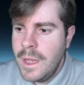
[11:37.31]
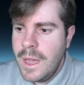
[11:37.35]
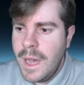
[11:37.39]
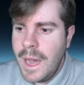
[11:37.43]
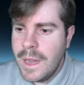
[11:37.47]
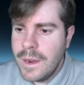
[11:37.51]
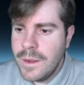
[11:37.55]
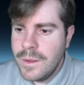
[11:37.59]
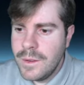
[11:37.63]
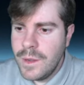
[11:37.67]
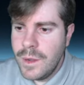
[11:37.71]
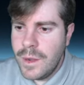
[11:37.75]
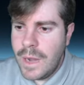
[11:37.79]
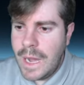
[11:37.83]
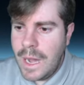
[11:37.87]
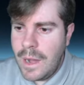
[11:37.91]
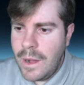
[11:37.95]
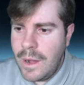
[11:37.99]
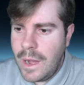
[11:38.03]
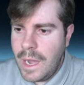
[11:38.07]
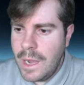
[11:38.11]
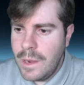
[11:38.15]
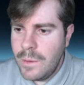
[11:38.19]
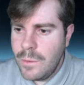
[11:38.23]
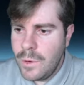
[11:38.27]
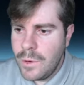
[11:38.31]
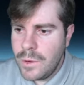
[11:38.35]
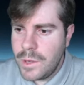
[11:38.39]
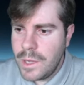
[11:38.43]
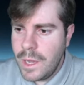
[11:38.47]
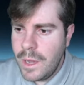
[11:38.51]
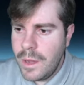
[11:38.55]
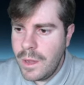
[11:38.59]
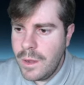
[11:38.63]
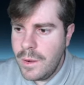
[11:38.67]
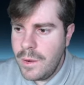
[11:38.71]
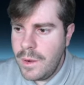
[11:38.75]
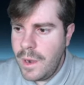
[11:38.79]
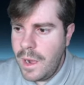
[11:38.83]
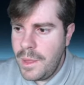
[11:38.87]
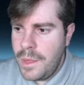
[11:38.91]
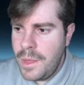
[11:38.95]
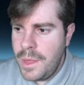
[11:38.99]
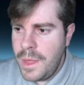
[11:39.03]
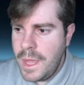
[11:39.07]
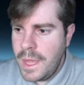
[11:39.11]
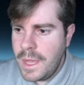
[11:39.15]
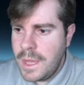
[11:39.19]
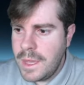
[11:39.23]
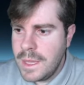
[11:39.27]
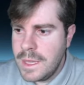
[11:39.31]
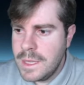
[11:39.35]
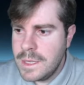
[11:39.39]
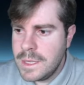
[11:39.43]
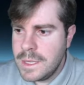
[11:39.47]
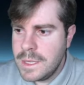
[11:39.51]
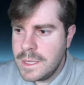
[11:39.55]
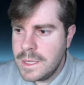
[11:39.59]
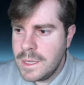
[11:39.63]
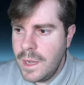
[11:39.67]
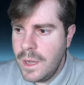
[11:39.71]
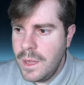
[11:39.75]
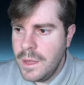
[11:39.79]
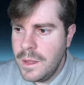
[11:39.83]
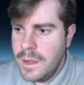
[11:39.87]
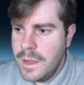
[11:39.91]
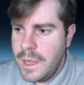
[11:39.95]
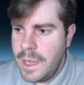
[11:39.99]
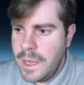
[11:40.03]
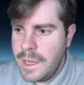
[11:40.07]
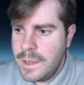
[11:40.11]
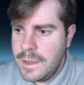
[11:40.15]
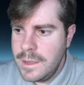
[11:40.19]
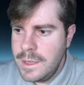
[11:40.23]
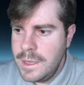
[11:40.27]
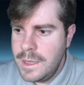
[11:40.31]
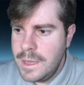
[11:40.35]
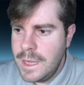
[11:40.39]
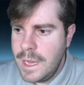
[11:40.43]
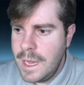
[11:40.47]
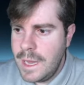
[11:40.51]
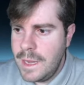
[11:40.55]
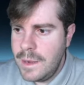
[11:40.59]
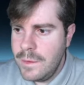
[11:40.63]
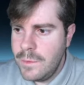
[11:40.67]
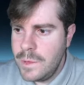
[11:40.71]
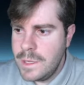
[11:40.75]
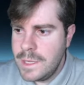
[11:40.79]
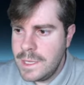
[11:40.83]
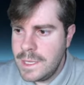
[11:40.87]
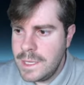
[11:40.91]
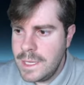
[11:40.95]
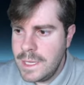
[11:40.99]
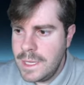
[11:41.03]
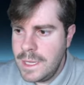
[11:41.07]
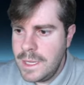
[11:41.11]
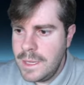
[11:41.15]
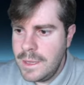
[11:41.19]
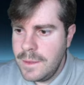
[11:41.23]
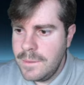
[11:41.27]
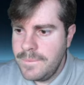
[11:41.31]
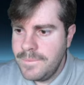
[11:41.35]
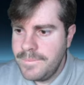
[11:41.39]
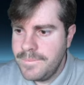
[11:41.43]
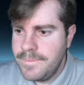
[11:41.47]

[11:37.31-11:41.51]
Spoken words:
I don't know how high we'll go. I think it's unlikely that we see